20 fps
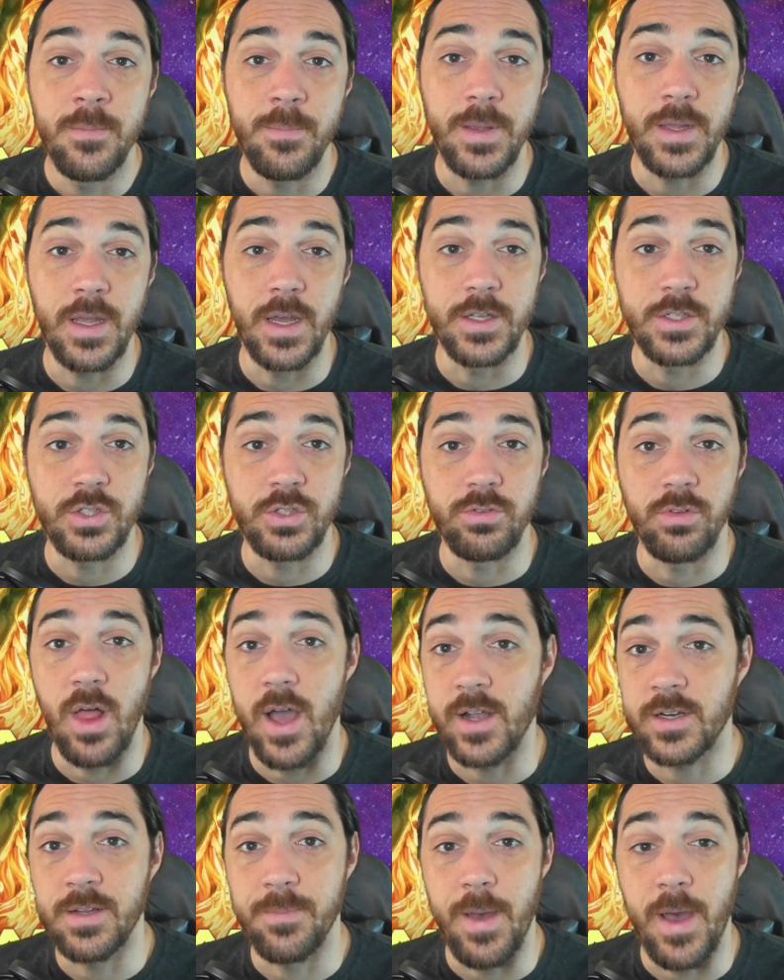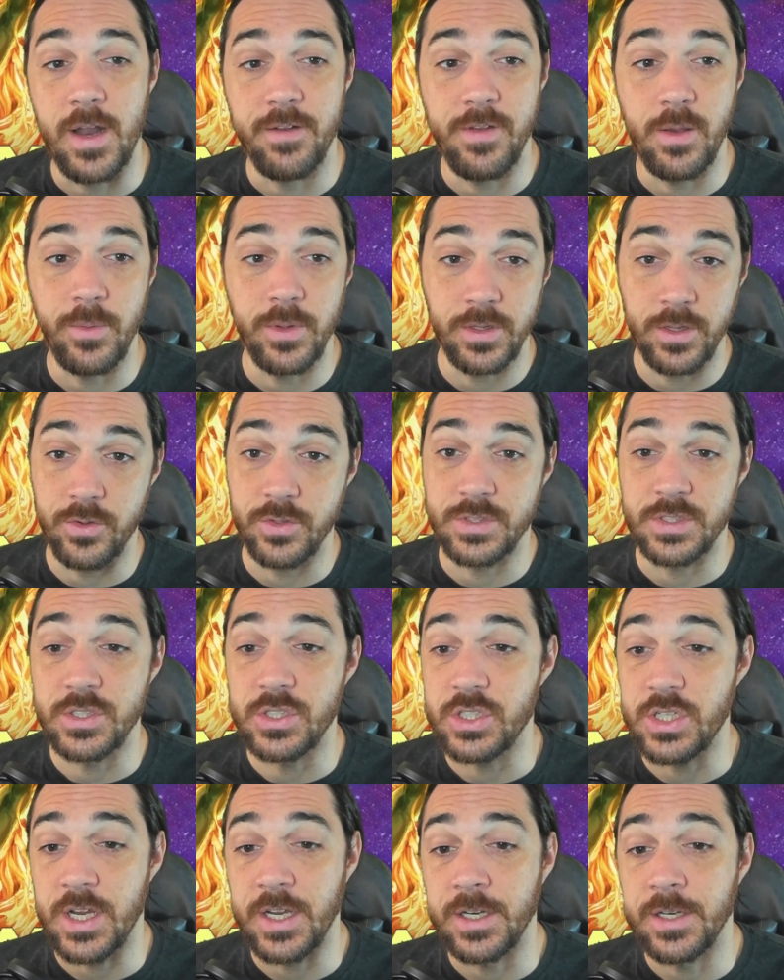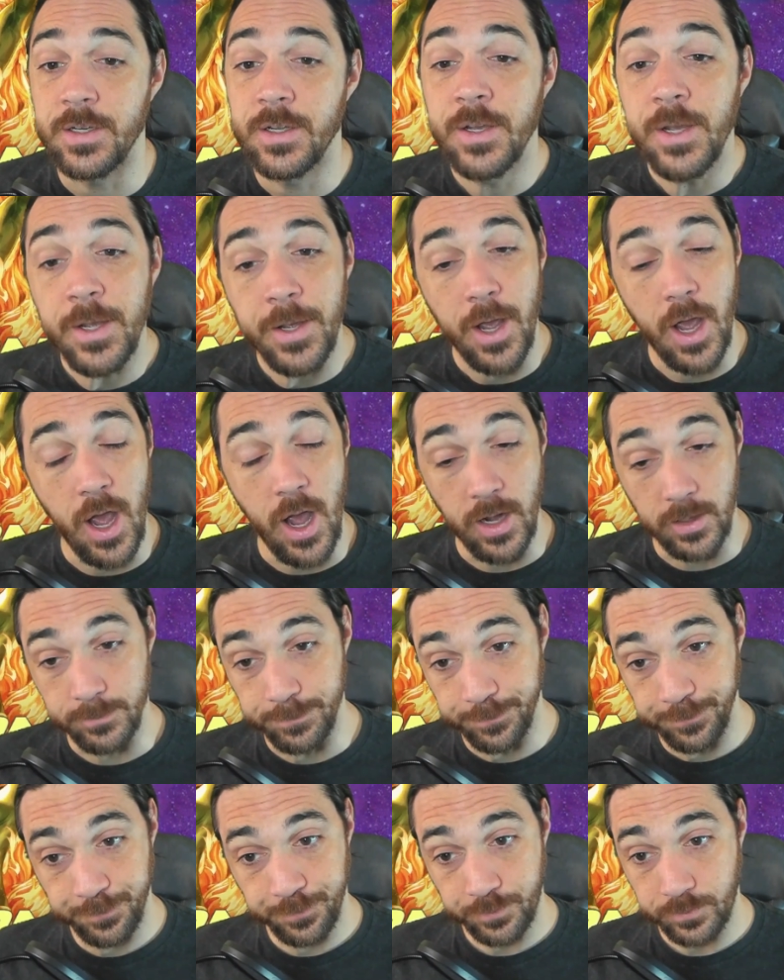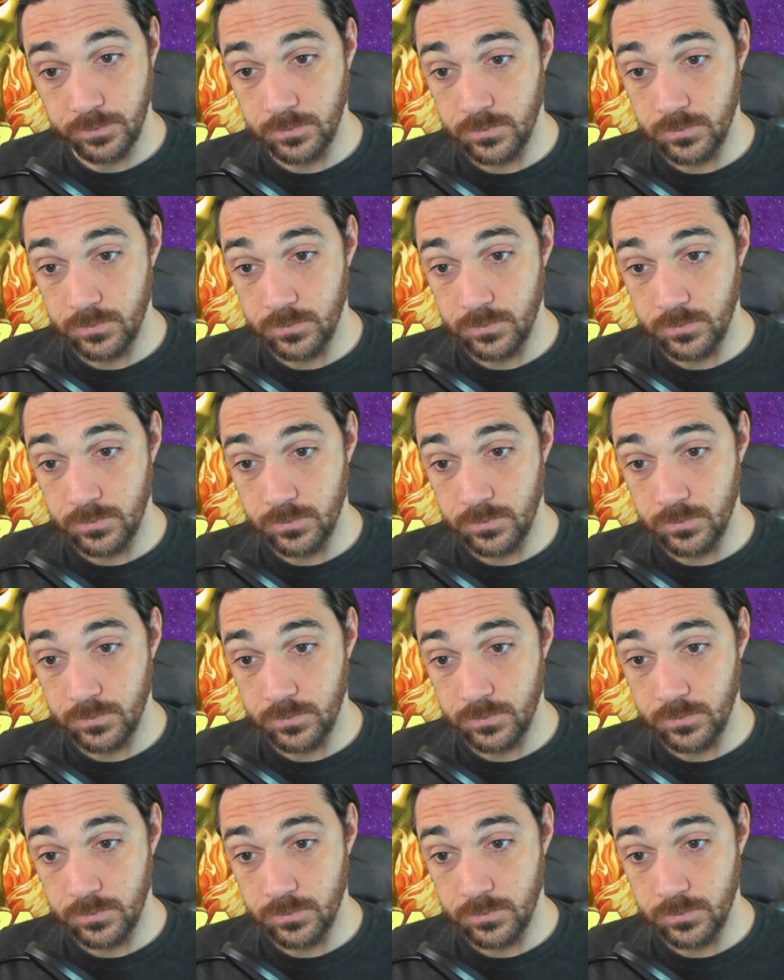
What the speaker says: because you locked them out of it with Goose and Jean. Um,